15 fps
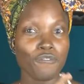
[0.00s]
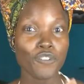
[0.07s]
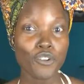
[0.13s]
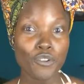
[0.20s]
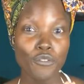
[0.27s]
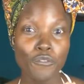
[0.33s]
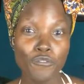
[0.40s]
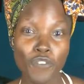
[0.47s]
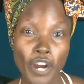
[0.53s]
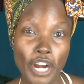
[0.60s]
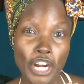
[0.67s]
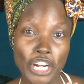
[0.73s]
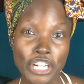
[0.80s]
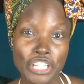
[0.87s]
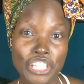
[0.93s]
food
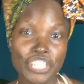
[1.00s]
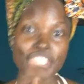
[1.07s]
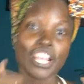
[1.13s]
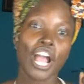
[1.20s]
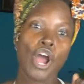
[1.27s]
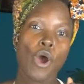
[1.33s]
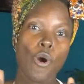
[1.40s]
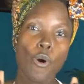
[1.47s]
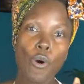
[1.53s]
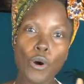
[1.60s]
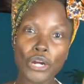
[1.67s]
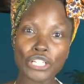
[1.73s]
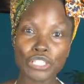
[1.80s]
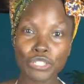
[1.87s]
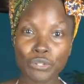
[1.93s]
first?
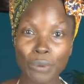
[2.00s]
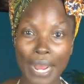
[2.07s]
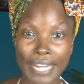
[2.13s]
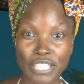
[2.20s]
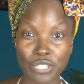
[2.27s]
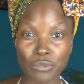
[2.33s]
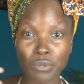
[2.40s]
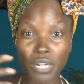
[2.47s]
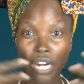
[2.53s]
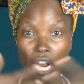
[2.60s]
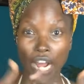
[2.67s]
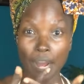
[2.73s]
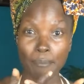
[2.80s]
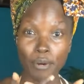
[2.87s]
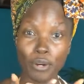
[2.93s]
Or do I do a
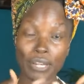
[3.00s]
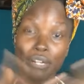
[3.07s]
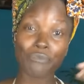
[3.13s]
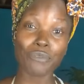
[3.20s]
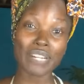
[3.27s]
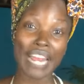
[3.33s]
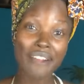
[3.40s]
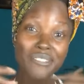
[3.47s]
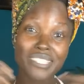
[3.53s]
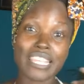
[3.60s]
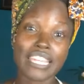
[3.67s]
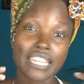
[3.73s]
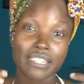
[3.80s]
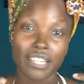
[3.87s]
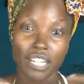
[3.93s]
combo? And what I was
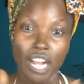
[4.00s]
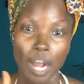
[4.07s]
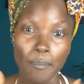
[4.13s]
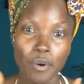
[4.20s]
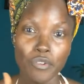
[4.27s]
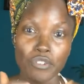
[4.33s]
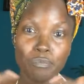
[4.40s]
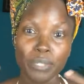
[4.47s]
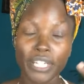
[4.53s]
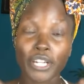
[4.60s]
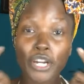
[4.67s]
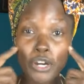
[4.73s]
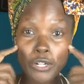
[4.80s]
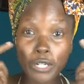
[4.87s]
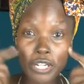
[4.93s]
thinking, the combo would be
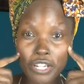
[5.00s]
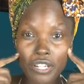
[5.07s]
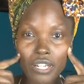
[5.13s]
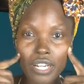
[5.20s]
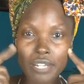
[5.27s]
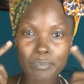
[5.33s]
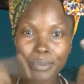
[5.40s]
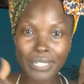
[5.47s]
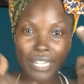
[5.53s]
good